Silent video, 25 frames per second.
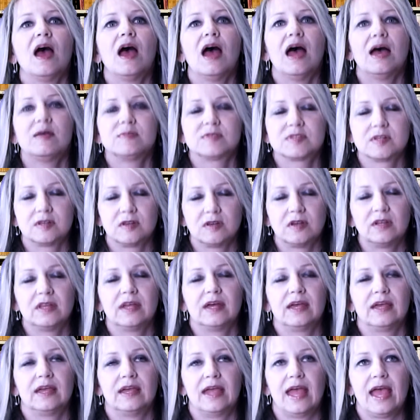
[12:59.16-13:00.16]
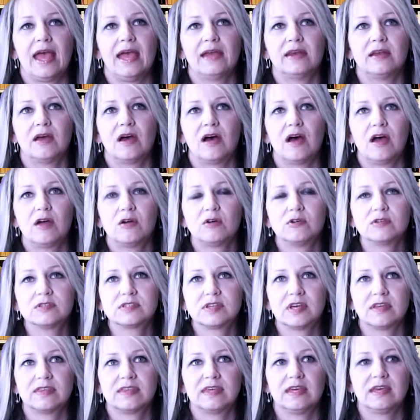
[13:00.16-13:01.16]
Absolutely. And I
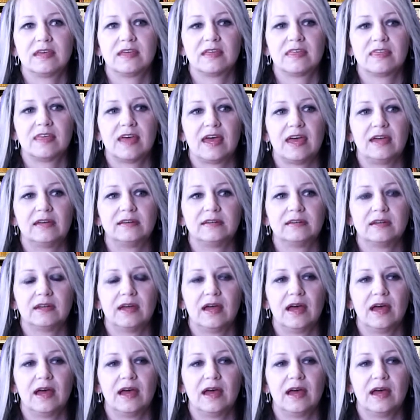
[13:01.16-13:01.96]
also think that